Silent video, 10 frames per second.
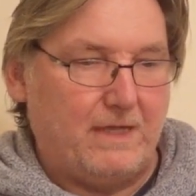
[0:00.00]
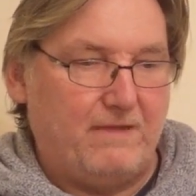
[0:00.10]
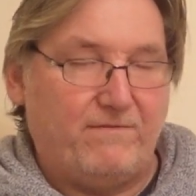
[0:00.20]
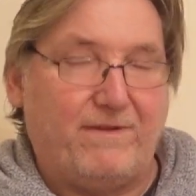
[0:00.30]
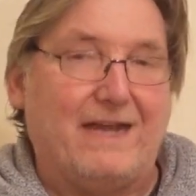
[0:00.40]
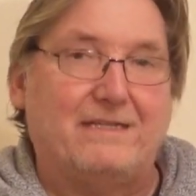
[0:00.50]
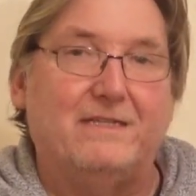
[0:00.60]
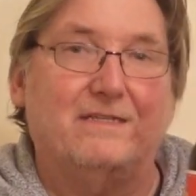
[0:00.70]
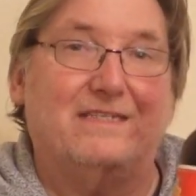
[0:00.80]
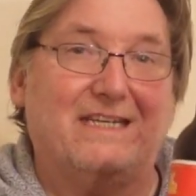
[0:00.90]
In fact,
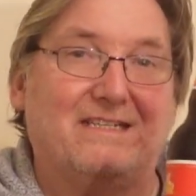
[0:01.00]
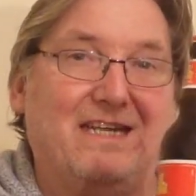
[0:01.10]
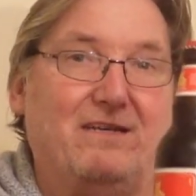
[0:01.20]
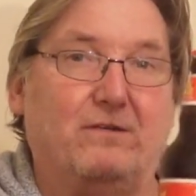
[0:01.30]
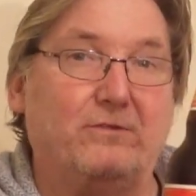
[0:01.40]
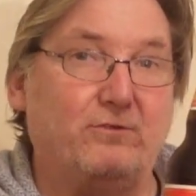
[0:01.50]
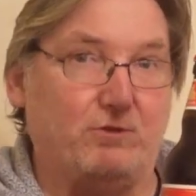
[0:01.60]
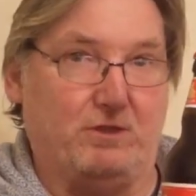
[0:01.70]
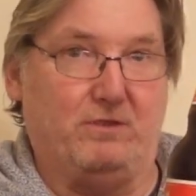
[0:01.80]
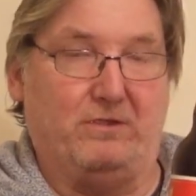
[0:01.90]
in the
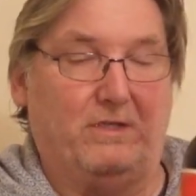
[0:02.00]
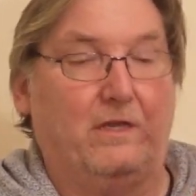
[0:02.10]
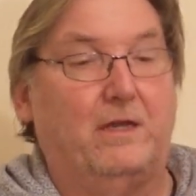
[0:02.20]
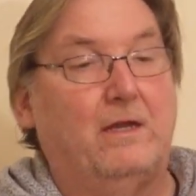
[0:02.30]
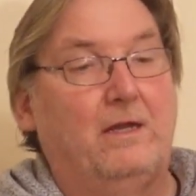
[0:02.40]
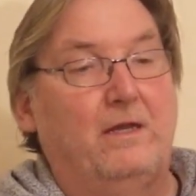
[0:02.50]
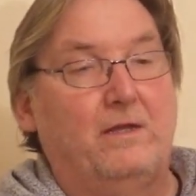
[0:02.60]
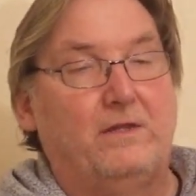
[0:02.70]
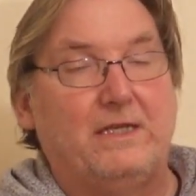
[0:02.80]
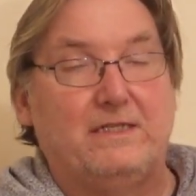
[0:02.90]
1600s,
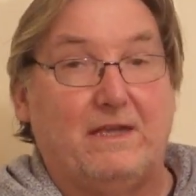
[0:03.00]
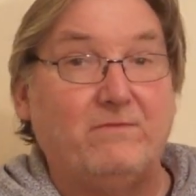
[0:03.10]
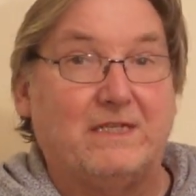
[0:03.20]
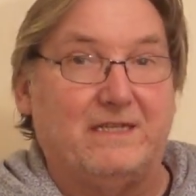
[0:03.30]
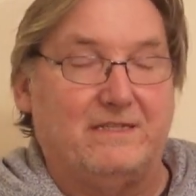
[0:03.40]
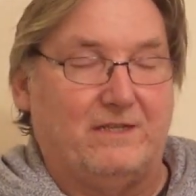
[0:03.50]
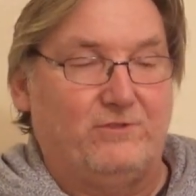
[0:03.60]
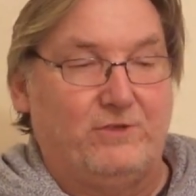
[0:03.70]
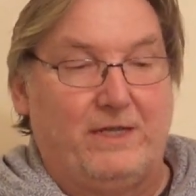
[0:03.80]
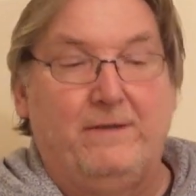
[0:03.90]
the 17th
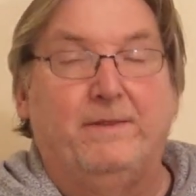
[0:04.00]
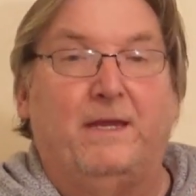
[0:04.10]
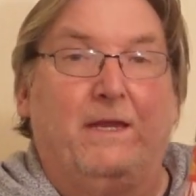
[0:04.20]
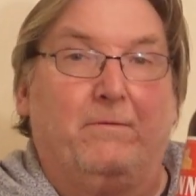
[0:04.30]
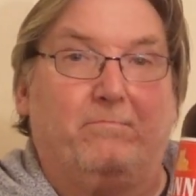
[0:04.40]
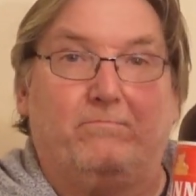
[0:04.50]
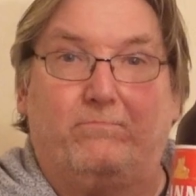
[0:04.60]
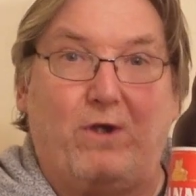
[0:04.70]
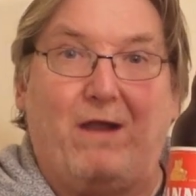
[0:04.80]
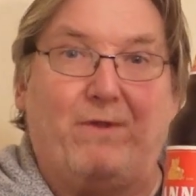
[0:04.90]
century,
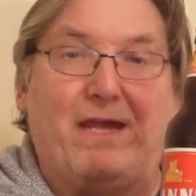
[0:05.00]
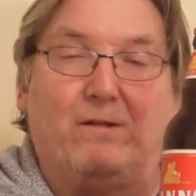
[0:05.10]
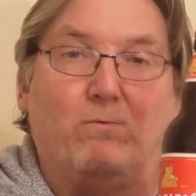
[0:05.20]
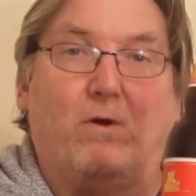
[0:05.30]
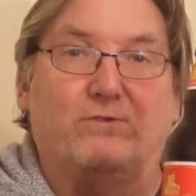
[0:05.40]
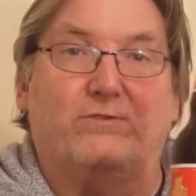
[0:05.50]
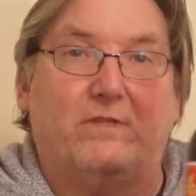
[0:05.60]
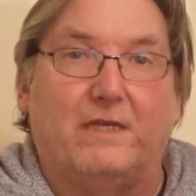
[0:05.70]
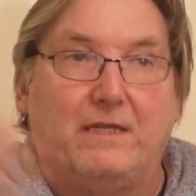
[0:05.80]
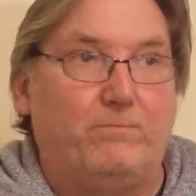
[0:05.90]
brown ale was
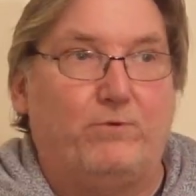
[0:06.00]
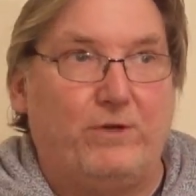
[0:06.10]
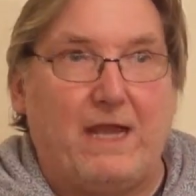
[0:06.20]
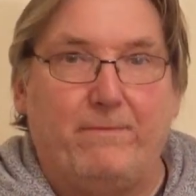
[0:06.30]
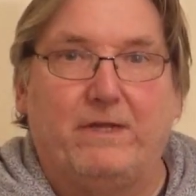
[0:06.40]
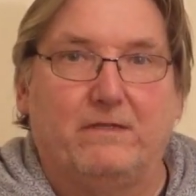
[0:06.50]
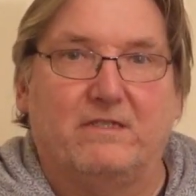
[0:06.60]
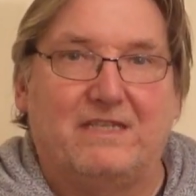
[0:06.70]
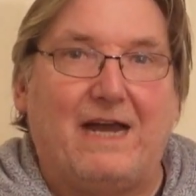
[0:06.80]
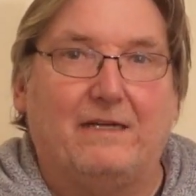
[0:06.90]
the preeminent
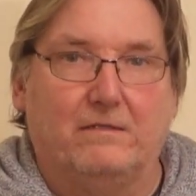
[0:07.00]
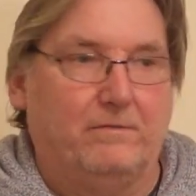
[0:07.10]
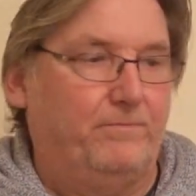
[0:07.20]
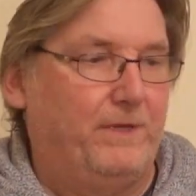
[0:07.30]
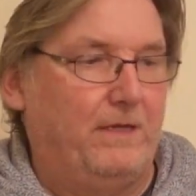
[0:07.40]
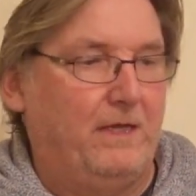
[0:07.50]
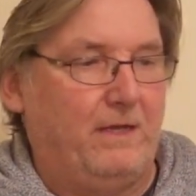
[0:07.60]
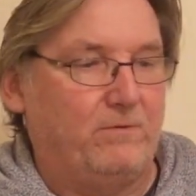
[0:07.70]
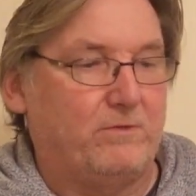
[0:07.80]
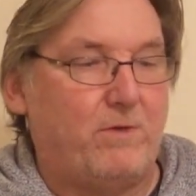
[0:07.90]
style.
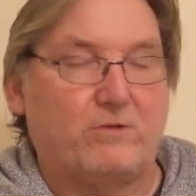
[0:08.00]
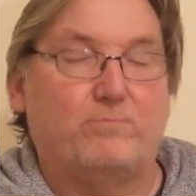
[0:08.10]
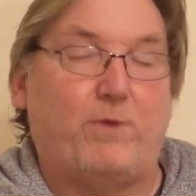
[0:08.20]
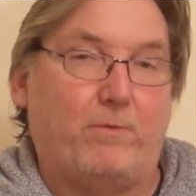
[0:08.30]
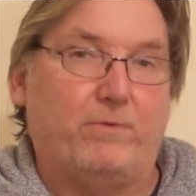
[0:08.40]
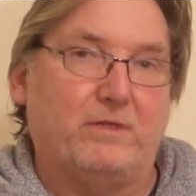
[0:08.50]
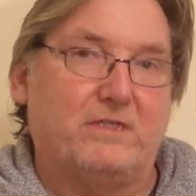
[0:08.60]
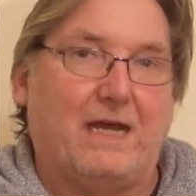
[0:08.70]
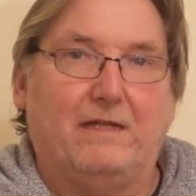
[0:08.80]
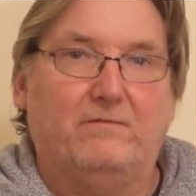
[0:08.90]
It was the most popular
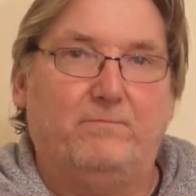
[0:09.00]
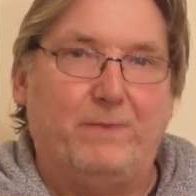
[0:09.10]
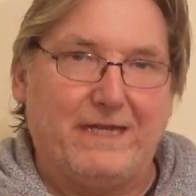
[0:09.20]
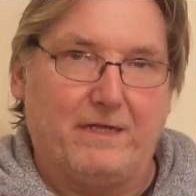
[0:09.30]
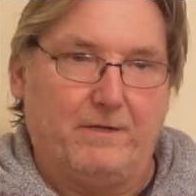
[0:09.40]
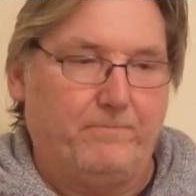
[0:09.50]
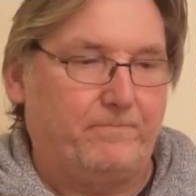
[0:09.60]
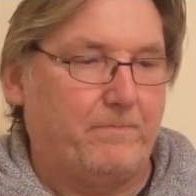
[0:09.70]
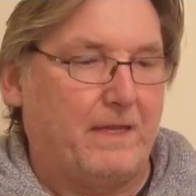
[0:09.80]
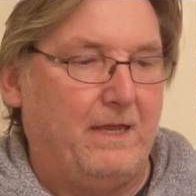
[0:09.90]
style of beer.
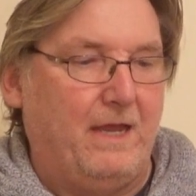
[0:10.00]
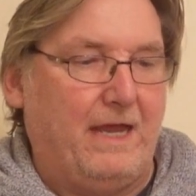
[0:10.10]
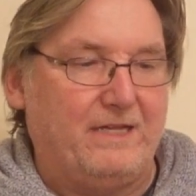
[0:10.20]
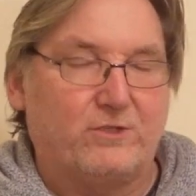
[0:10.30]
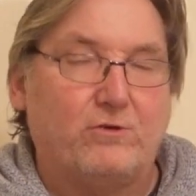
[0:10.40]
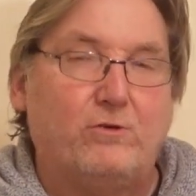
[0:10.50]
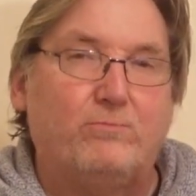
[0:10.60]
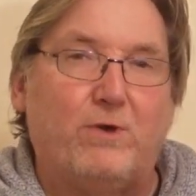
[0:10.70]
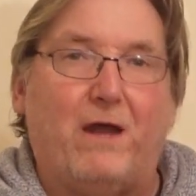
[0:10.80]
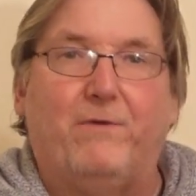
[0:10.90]
And it's
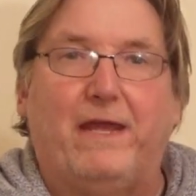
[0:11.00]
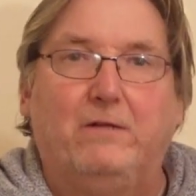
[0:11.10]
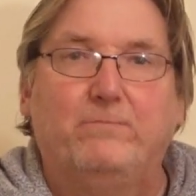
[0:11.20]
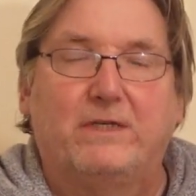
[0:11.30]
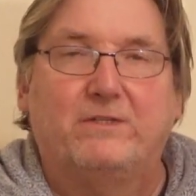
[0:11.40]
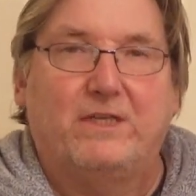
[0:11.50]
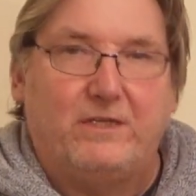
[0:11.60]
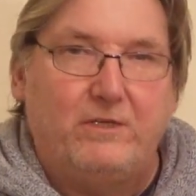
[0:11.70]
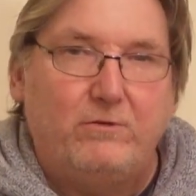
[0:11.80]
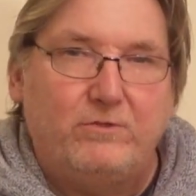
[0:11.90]
called brown ale because it
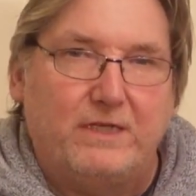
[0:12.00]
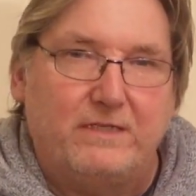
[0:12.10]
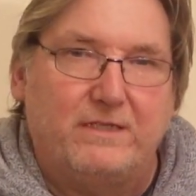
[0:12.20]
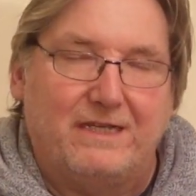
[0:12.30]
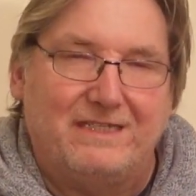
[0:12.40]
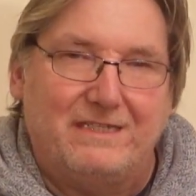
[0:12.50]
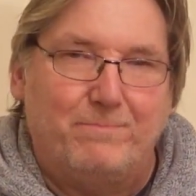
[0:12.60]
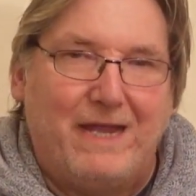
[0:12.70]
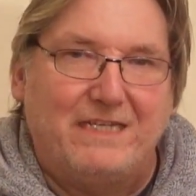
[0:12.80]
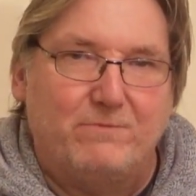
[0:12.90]
uses as its
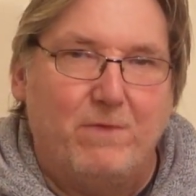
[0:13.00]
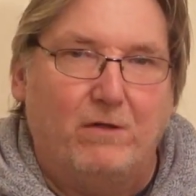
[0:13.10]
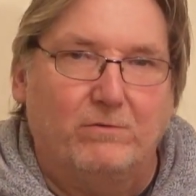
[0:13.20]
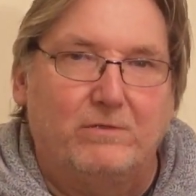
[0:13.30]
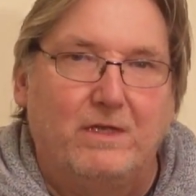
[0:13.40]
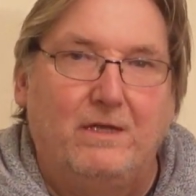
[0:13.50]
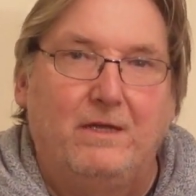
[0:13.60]
base malt